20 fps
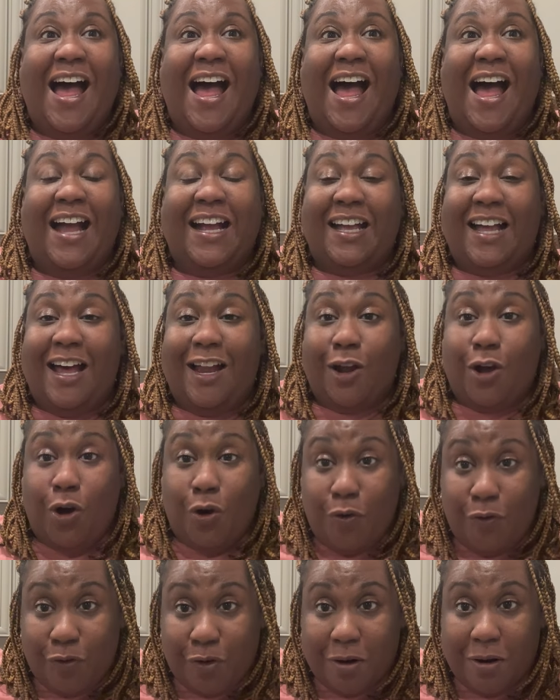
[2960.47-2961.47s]
I got
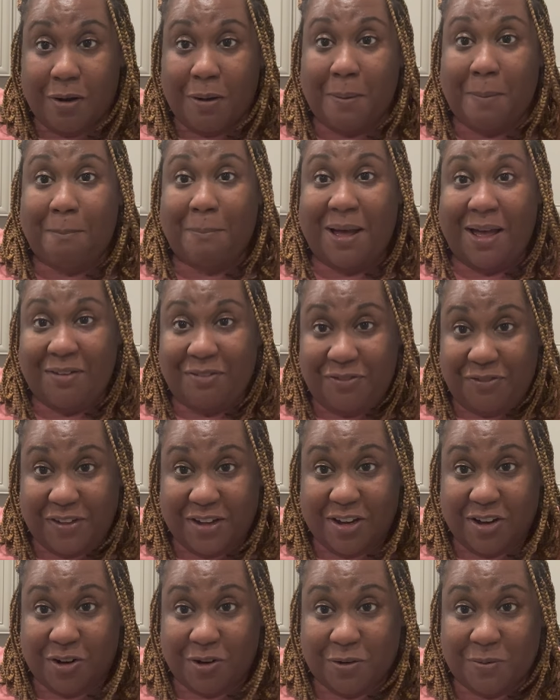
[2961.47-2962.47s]
over my
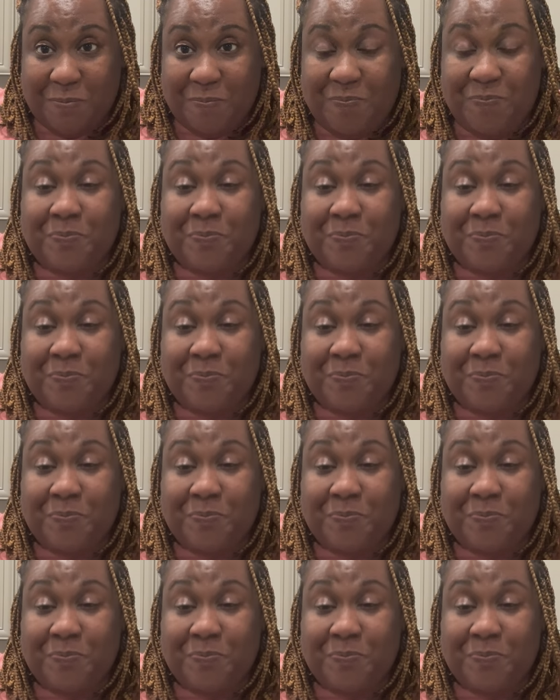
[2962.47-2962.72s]
fear